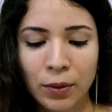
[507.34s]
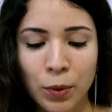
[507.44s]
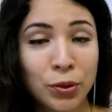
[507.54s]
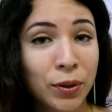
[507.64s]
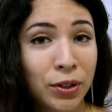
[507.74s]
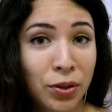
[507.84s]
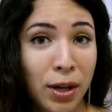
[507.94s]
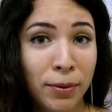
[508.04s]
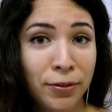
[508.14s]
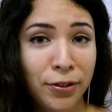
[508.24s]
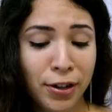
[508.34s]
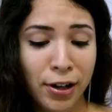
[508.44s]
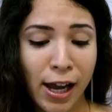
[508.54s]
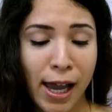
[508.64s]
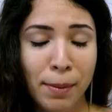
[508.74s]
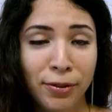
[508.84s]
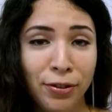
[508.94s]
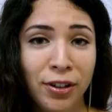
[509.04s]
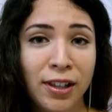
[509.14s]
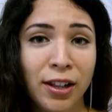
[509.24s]
Which one do I prefer? I
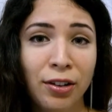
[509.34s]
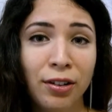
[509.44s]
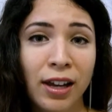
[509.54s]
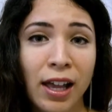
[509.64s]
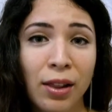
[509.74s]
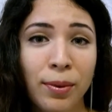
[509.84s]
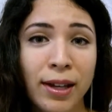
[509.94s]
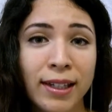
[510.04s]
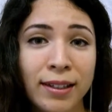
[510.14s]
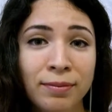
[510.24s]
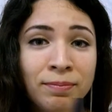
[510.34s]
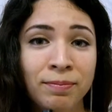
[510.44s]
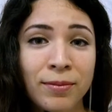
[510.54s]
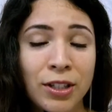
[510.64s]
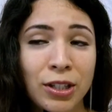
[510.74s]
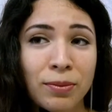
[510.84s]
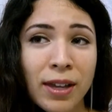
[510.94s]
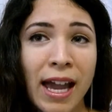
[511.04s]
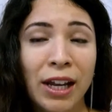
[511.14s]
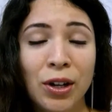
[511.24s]
prefer the L'Oreal one.
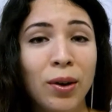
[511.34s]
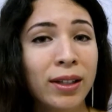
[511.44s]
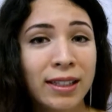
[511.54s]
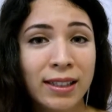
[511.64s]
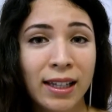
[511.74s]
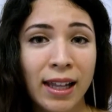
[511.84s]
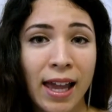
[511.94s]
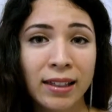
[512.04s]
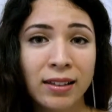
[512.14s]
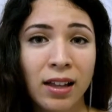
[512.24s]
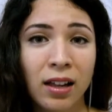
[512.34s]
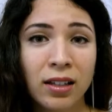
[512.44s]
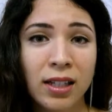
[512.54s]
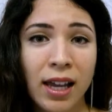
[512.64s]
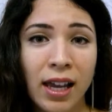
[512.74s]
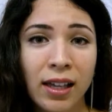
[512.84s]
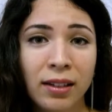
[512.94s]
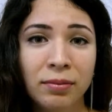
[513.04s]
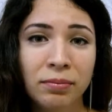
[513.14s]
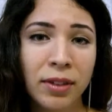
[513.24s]
I know it doesn't last all
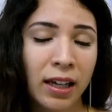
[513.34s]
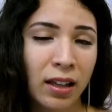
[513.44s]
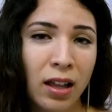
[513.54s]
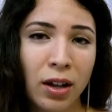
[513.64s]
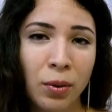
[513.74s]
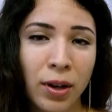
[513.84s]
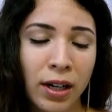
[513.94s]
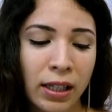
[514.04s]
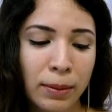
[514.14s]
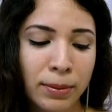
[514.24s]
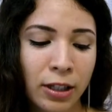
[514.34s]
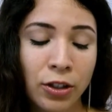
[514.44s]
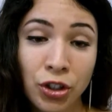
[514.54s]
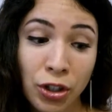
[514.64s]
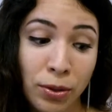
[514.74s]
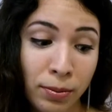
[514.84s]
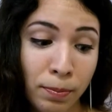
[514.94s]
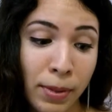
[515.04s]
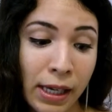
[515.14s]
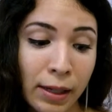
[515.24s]
day like a long wearing lipstick should
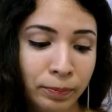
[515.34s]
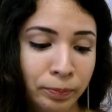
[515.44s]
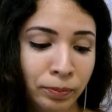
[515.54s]
be,